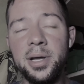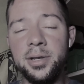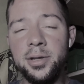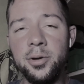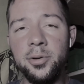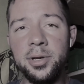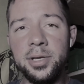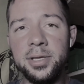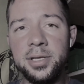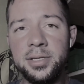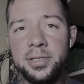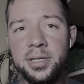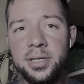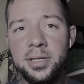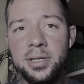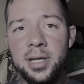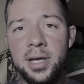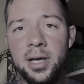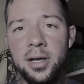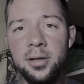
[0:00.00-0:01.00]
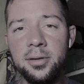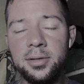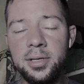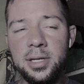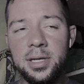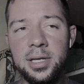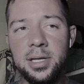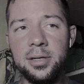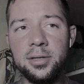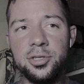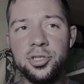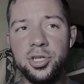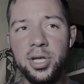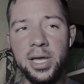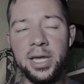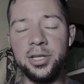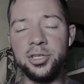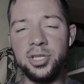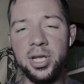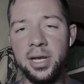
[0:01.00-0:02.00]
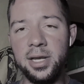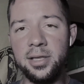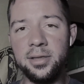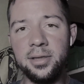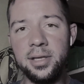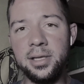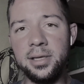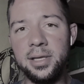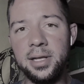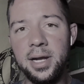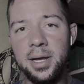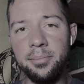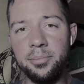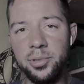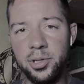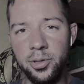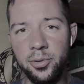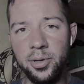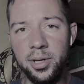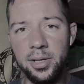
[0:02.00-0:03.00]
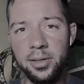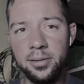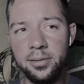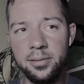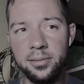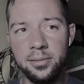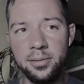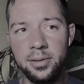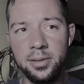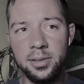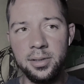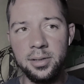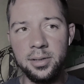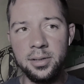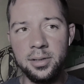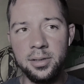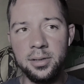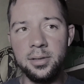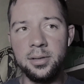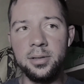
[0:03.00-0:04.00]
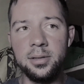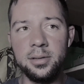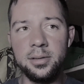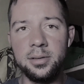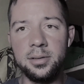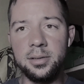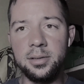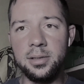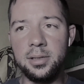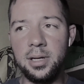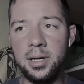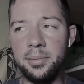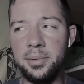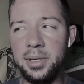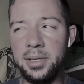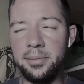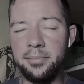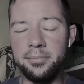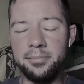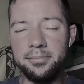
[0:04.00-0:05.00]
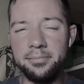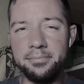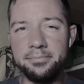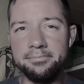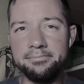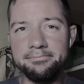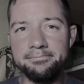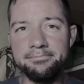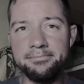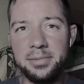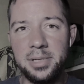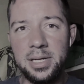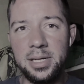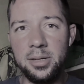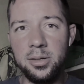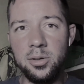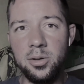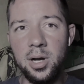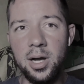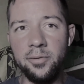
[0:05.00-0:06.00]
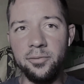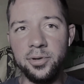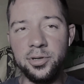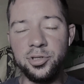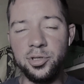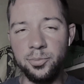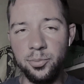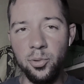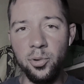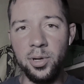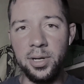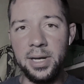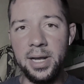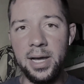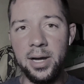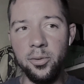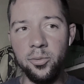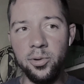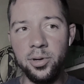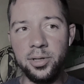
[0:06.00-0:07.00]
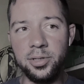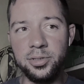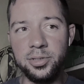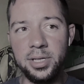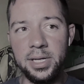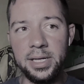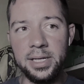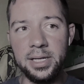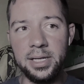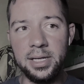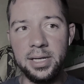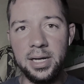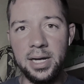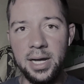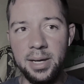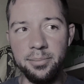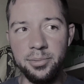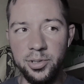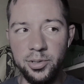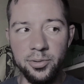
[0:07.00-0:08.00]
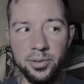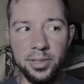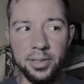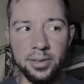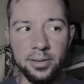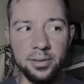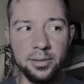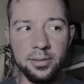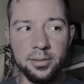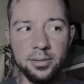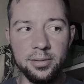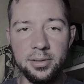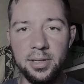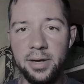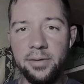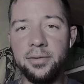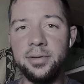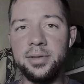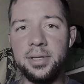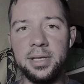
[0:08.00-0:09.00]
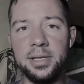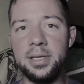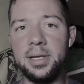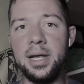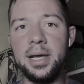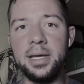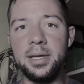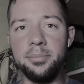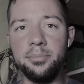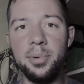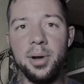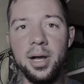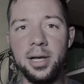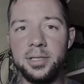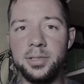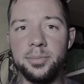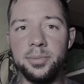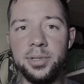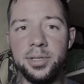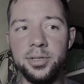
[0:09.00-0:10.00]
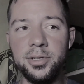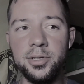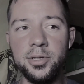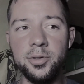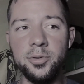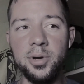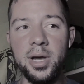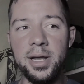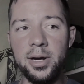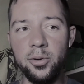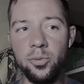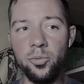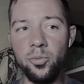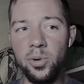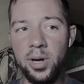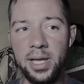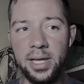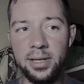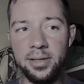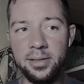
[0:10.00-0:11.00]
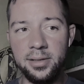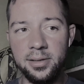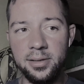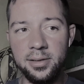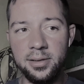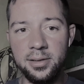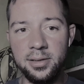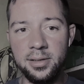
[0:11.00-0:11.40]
by knowing this intel, did it change anything that I'm doing? I mean, I've reached a point now where it's like I'm doing everything that I can possibly do at a rate